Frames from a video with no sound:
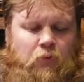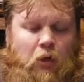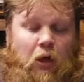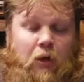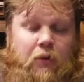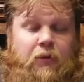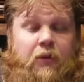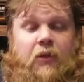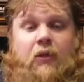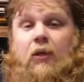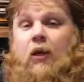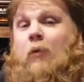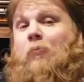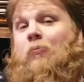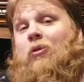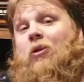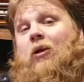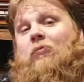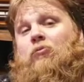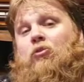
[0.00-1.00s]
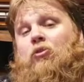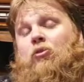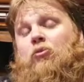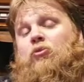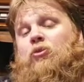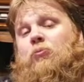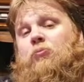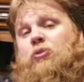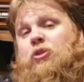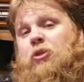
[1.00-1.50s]
I think I'm going to have to
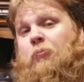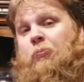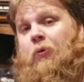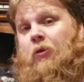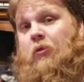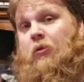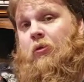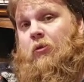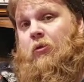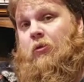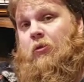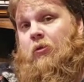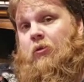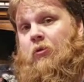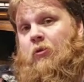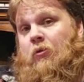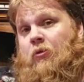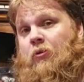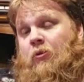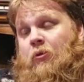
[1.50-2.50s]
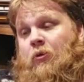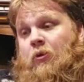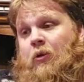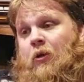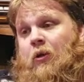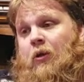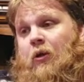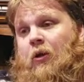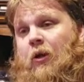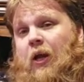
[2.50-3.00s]
do some sipping.
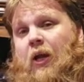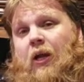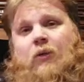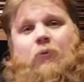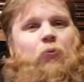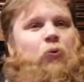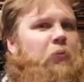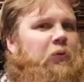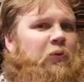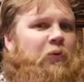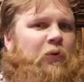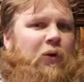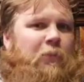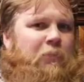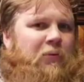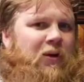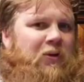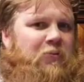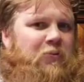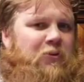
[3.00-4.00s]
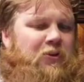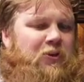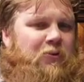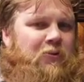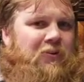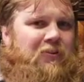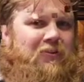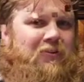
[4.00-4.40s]
And we'll be right back with you